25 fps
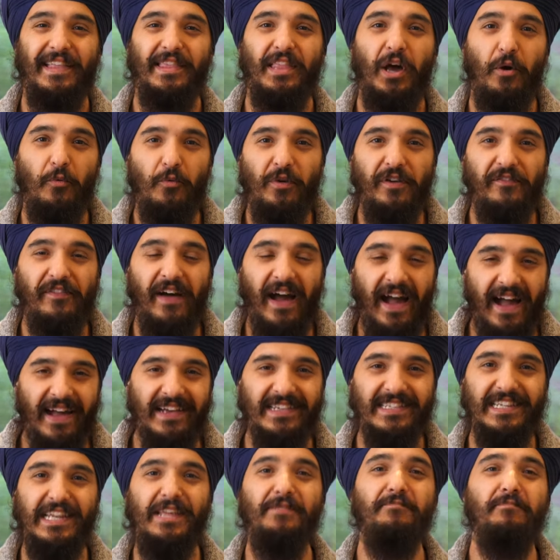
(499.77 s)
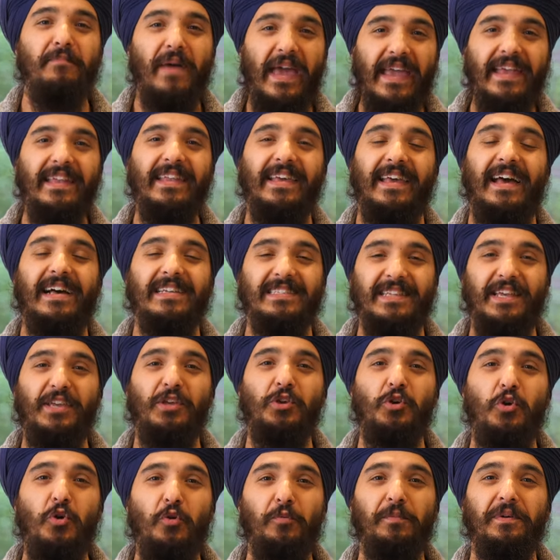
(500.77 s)
that we've actually made it as a
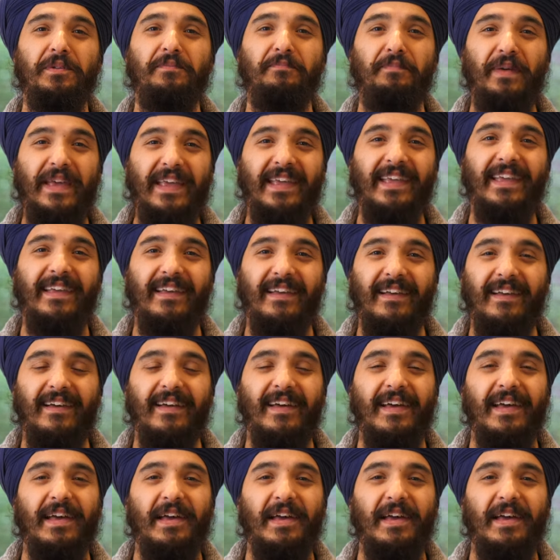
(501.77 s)
human being,